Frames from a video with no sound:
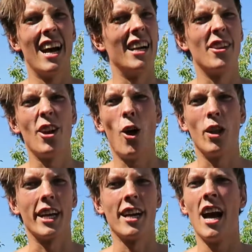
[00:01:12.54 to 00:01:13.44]
I don't know,
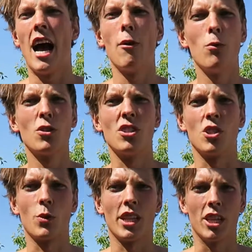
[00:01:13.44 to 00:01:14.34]
like, I
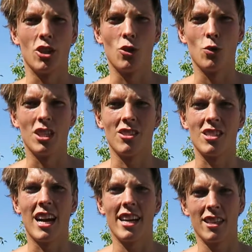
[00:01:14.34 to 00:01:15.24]
wouldn't really do this
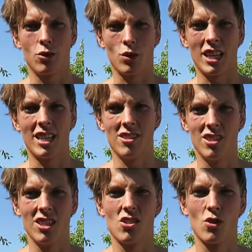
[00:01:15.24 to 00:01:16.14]
diet to get
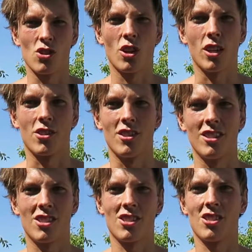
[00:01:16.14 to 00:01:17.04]
these results.
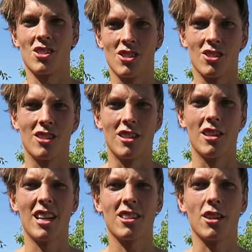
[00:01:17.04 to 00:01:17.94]
It's
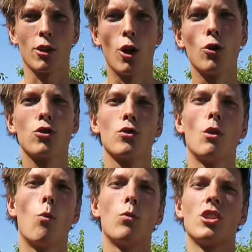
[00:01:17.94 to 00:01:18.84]
nothing close to
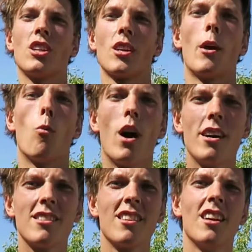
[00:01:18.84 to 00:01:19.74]
the thing I
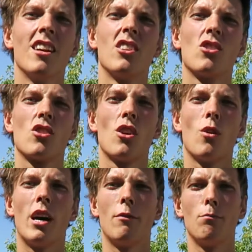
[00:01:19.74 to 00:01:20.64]
want.
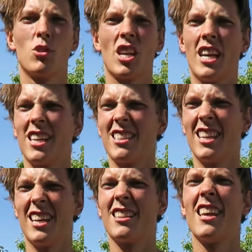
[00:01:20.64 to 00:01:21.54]
So I'm saying
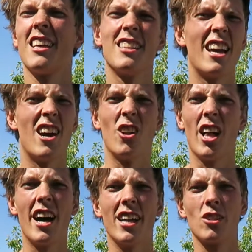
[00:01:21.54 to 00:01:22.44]
that they are
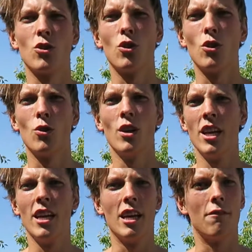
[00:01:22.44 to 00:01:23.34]
lying to you.
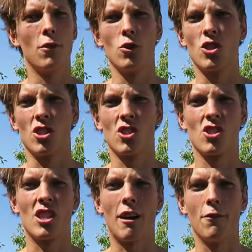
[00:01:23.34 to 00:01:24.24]
If you just
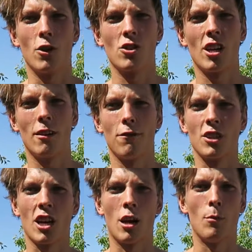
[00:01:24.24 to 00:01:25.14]
stuff yourself
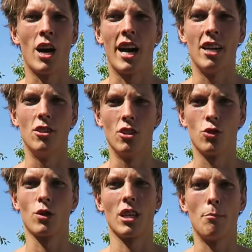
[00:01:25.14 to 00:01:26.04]
with
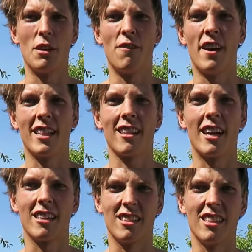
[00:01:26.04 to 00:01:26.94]
carbohydrates, you're gonna be fat
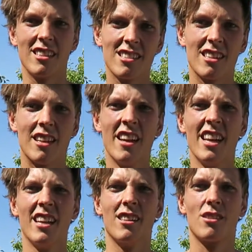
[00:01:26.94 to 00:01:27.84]
like this and
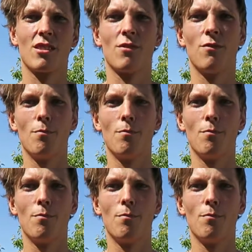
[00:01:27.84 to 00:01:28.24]
it's